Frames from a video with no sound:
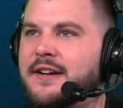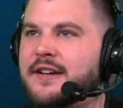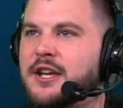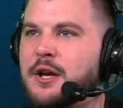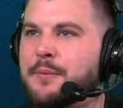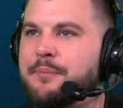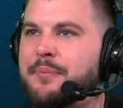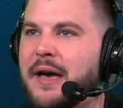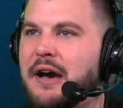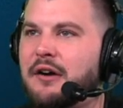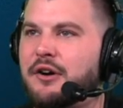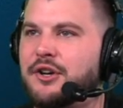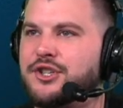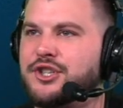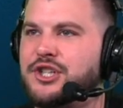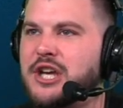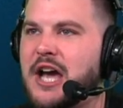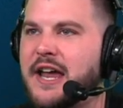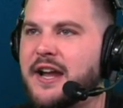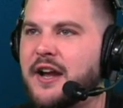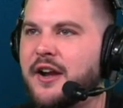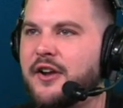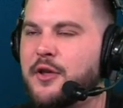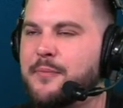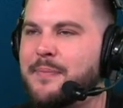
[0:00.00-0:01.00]
Capella
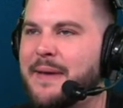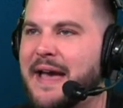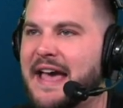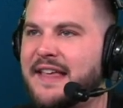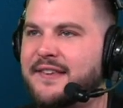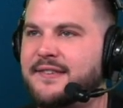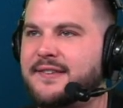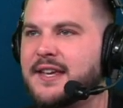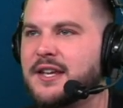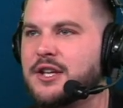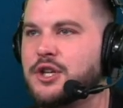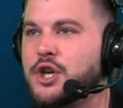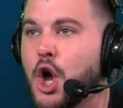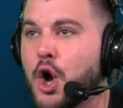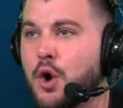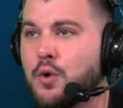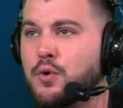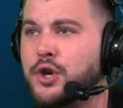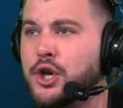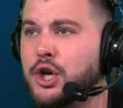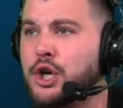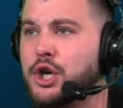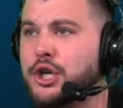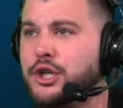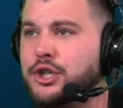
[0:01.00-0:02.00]
shot out of the basket. No
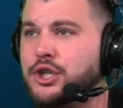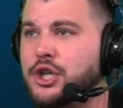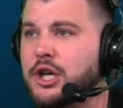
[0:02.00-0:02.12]
good.